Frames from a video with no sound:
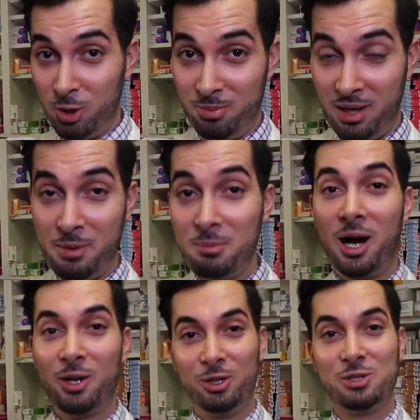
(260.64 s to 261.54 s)
up uh, there. I mean,
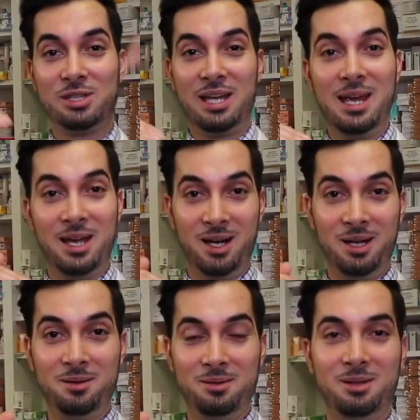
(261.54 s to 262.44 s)
my knowledge is
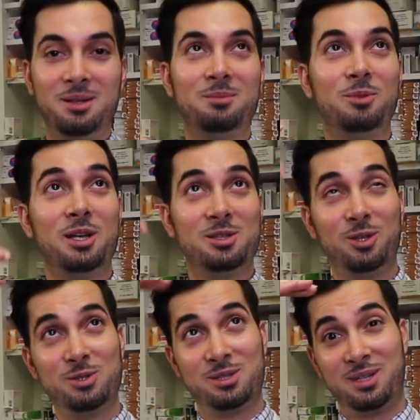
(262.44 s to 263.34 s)
here, but his
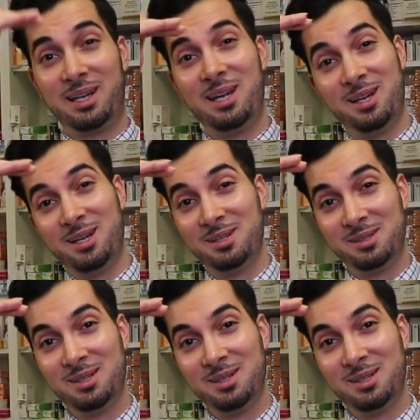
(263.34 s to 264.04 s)
knowledge is like here,